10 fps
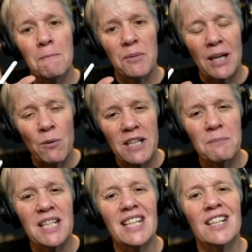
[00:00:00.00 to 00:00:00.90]
But I want to
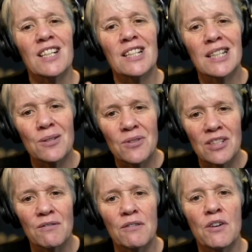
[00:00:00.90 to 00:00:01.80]
be
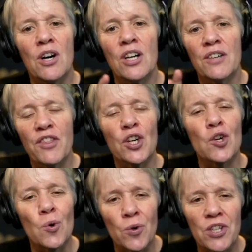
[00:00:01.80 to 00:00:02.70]
inclusive of all of the
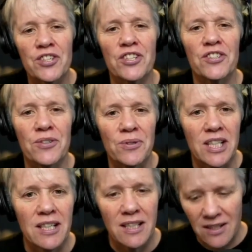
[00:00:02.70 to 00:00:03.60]
gorgeous
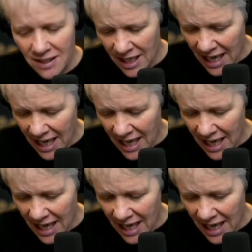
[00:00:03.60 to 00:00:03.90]
uniqueness.